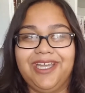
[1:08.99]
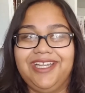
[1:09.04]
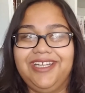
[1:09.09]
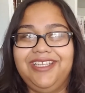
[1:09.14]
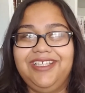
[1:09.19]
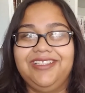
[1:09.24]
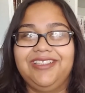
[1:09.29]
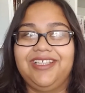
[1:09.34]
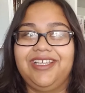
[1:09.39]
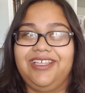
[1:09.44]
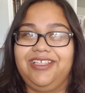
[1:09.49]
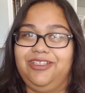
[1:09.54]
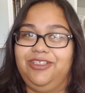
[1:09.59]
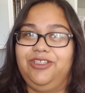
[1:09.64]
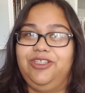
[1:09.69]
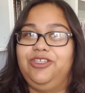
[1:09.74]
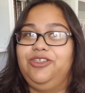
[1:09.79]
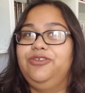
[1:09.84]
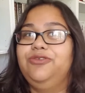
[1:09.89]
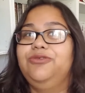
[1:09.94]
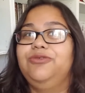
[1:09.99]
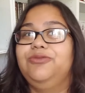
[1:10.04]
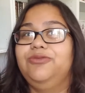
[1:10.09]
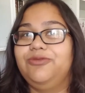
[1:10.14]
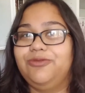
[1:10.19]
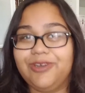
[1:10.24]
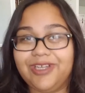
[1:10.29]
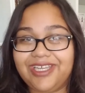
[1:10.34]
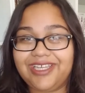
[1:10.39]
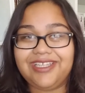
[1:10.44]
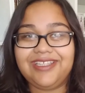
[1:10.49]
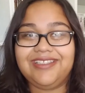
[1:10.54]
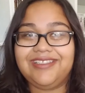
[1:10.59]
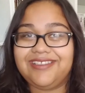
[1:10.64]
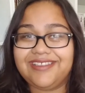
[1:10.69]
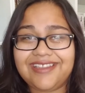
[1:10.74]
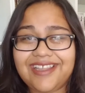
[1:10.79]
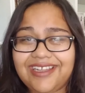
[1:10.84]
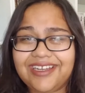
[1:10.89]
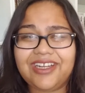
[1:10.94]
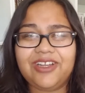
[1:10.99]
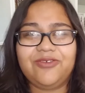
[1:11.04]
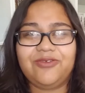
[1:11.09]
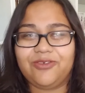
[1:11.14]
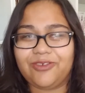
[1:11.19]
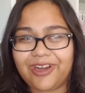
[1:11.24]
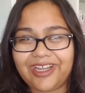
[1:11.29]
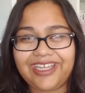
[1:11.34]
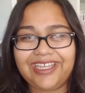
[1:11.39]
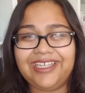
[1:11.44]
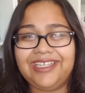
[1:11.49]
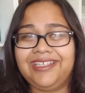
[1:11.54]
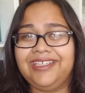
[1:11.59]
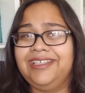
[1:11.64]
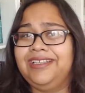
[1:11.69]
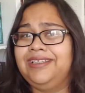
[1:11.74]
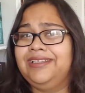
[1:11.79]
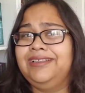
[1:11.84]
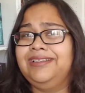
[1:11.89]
any like new reads that I've read